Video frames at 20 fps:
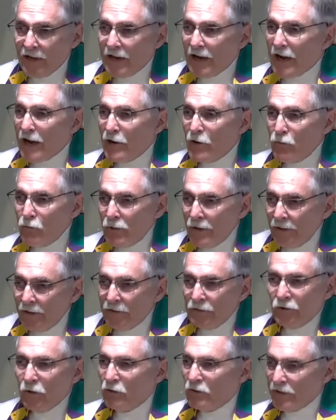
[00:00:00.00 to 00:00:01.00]
I really
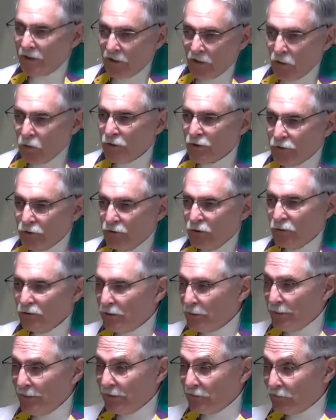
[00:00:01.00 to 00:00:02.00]
don't care what you do in
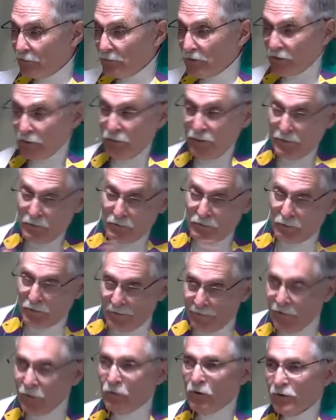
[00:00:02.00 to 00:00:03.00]
the bedroom. So we would
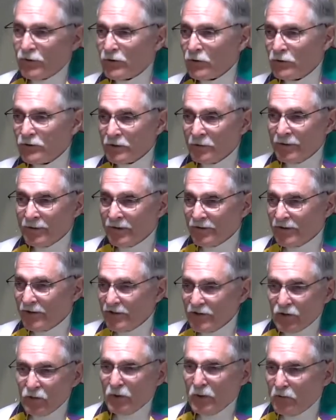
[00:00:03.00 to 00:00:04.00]
review all sorts of other
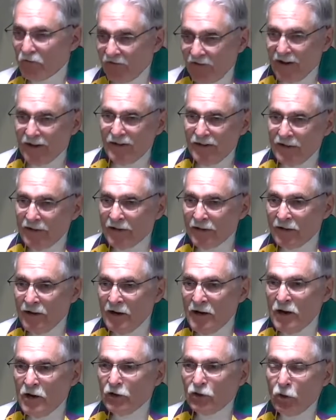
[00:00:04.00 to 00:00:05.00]
things, and we would finally get
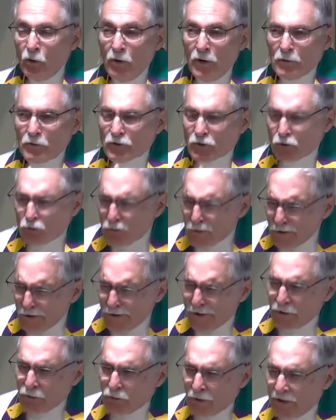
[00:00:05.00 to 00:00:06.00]
to what was
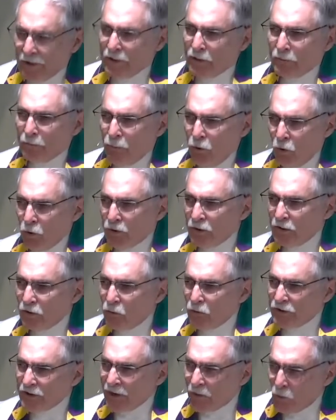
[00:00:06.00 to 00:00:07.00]
really, really important,
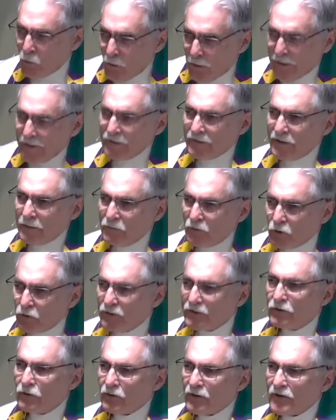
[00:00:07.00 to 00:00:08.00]
which I wanted them to
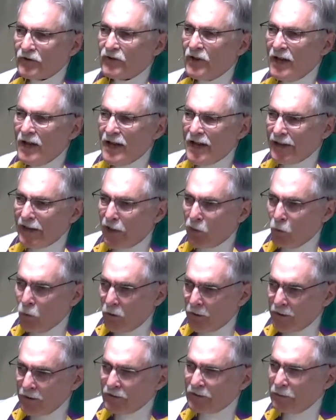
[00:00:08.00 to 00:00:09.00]
address and I
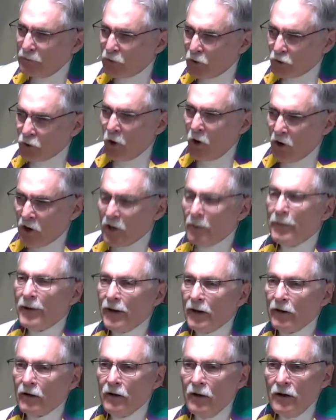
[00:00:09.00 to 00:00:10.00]
wanted them to talk
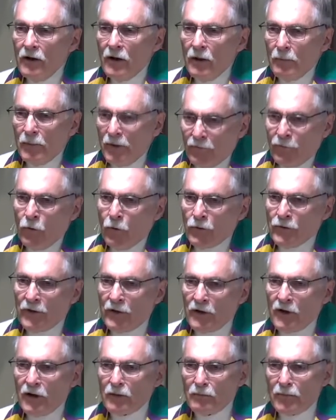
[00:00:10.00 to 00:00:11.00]
about before they
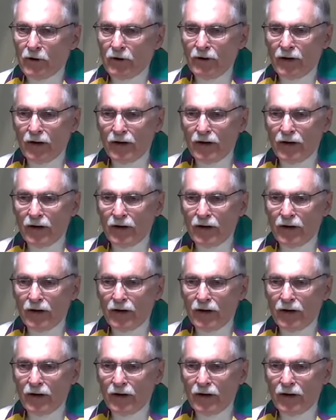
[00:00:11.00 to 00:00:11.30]
got married.